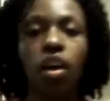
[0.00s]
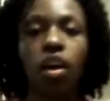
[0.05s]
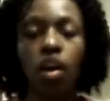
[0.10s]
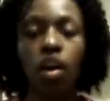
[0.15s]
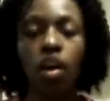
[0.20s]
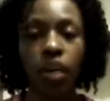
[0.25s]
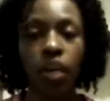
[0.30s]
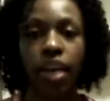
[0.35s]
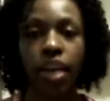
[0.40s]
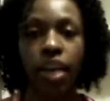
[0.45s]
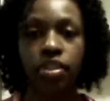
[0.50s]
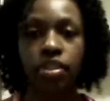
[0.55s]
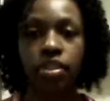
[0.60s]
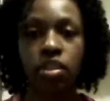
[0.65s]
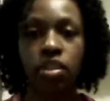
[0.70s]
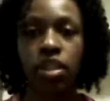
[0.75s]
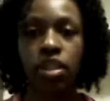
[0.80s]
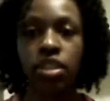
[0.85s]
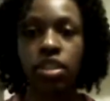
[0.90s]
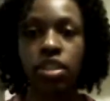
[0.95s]
Okay, so
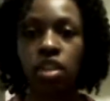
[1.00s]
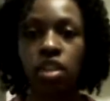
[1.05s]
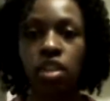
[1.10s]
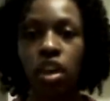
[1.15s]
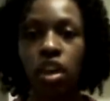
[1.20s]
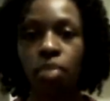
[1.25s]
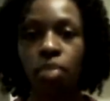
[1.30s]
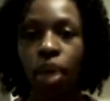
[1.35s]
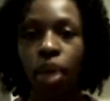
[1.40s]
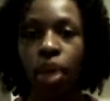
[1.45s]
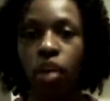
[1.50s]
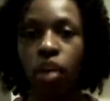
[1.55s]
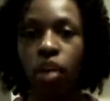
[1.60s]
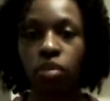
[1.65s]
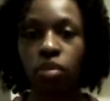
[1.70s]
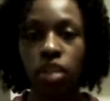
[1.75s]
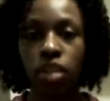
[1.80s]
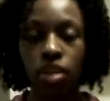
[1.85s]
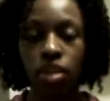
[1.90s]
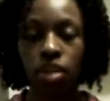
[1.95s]
let's talk about
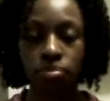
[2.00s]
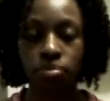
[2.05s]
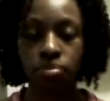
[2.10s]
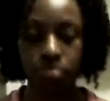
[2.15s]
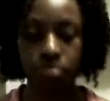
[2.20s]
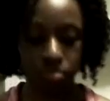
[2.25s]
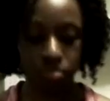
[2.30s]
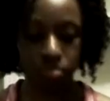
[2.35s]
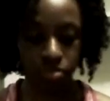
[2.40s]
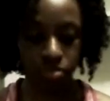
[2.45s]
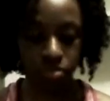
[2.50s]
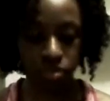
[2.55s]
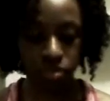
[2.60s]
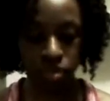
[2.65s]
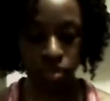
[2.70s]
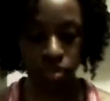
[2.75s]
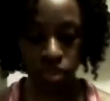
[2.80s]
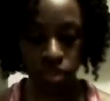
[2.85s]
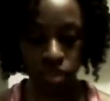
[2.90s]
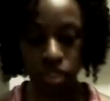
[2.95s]

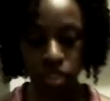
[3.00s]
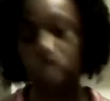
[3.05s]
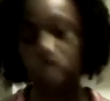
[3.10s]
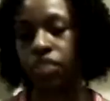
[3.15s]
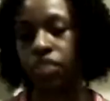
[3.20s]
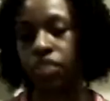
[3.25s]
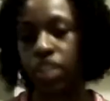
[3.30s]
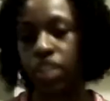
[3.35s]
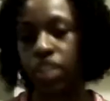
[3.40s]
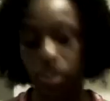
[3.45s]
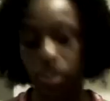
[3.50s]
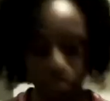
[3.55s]
the DVD.